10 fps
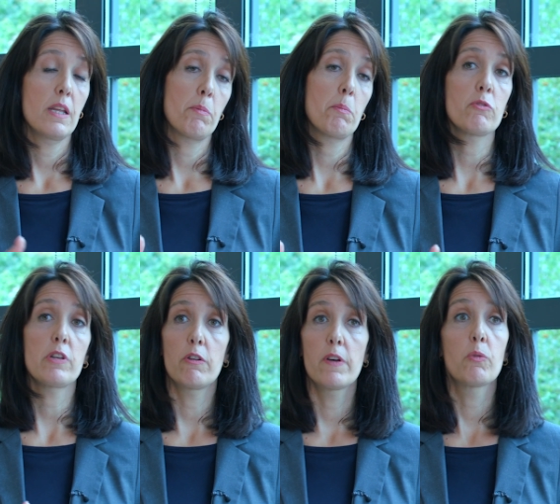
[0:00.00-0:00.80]
the
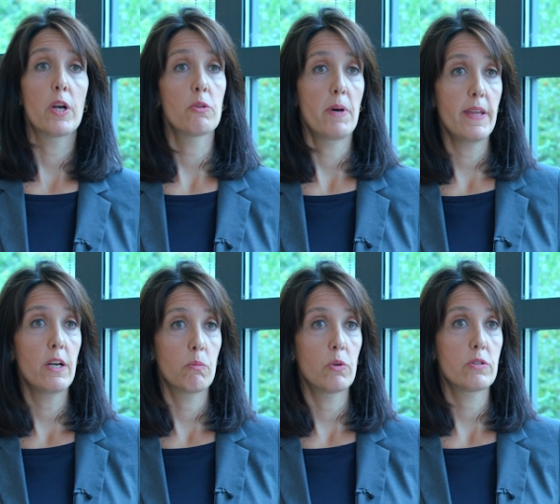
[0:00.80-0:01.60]
proposal of Eduardo
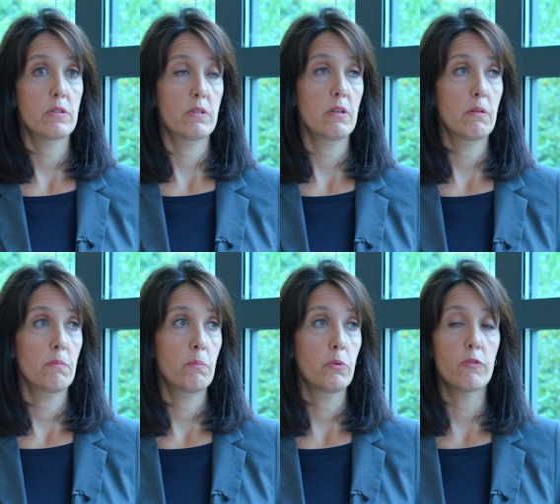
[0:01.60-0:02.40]
Madero was
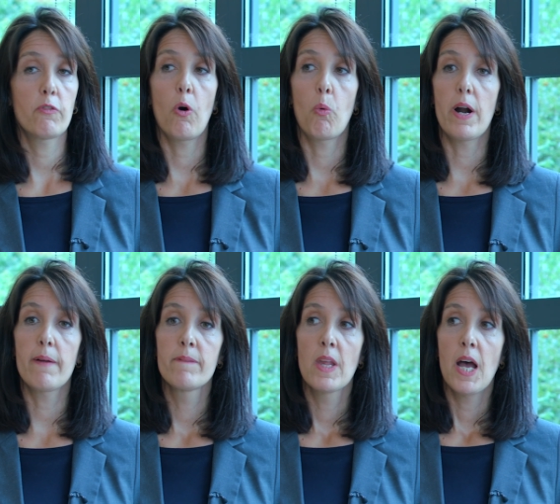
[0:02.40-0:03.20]
put
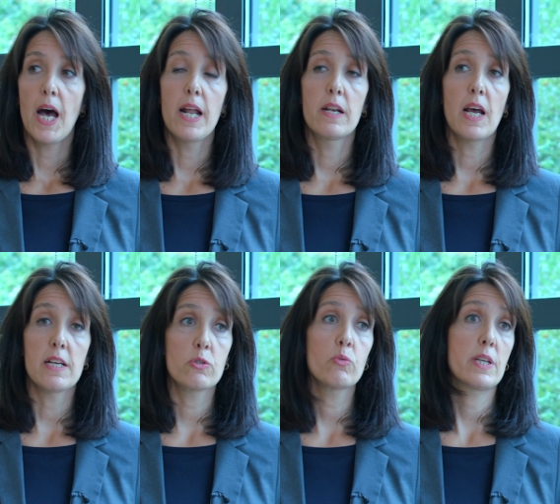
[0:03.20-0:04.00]
forward and
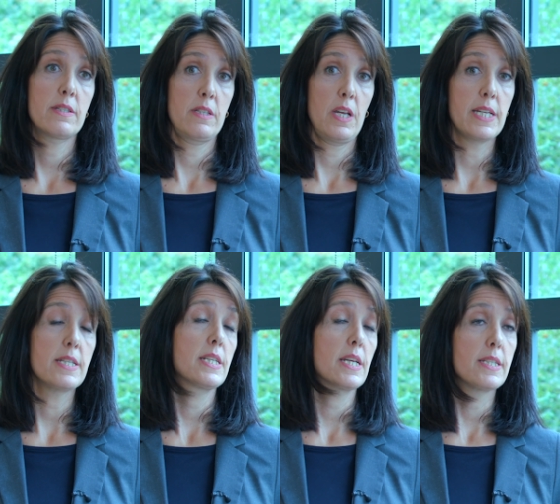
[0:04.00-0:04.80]
as soon as
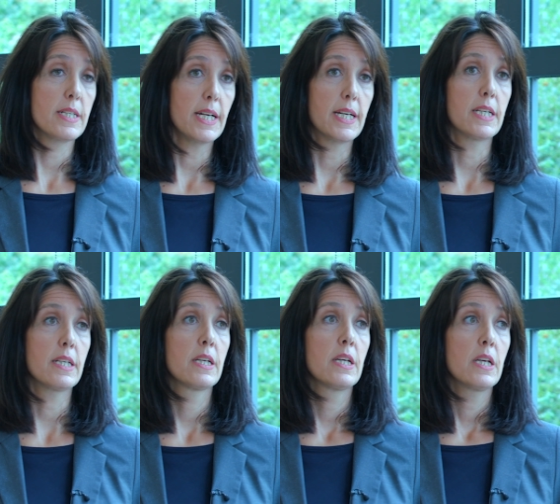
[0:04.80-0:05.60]

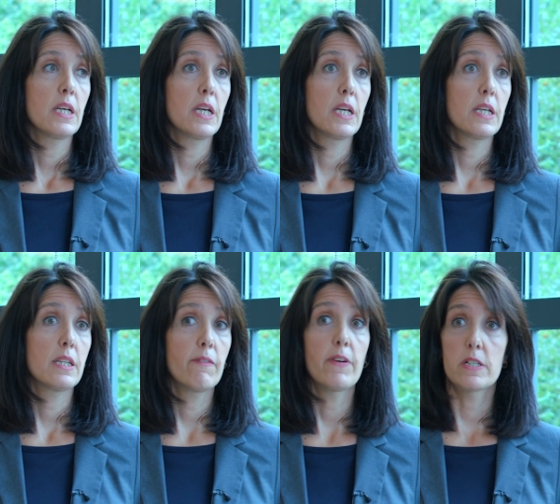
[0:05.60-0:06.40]
1889 uh, eh,
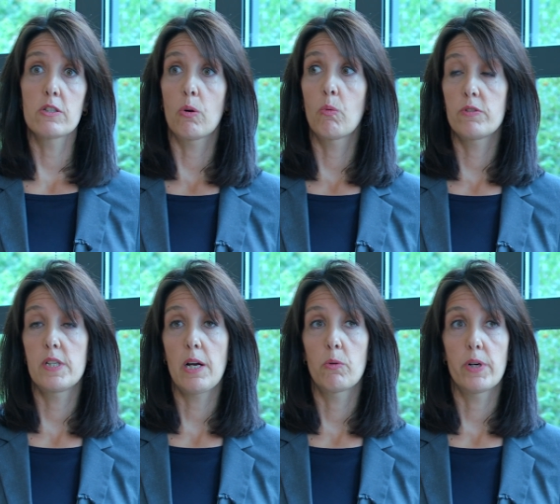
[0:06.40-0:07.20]
the first dock was
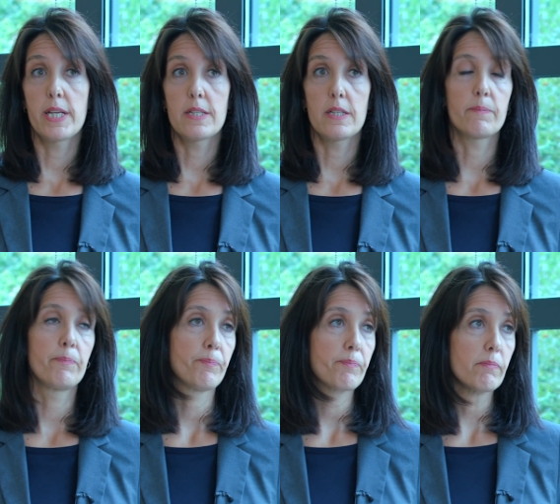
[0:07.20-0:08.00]
inaugurated.
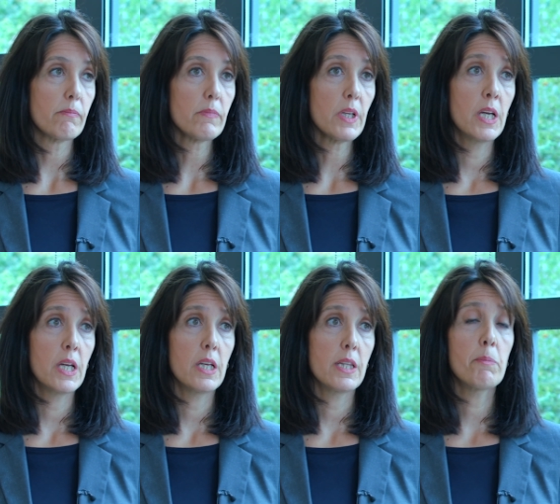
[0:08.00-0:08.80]

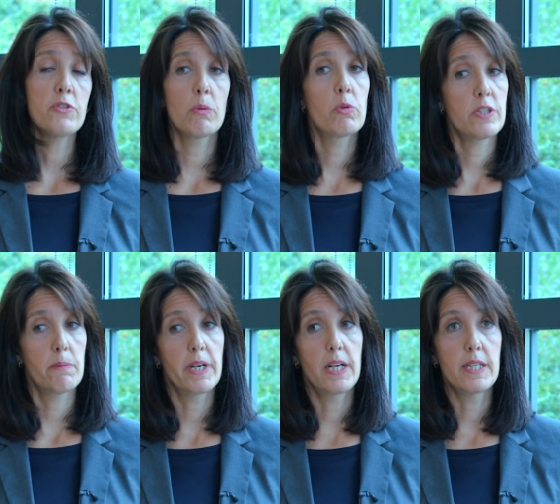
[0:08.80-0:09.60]
Uh, the project was
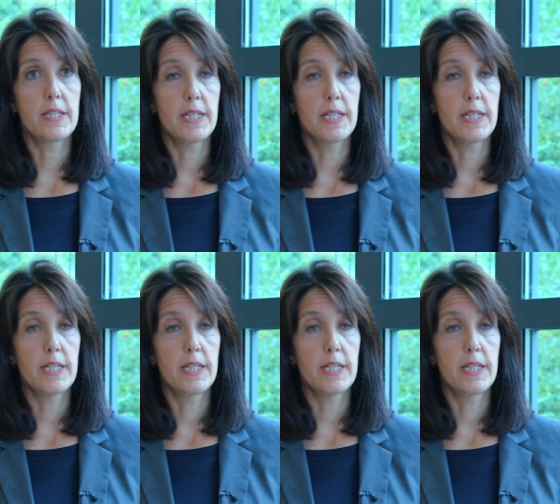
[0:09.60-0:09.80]
severely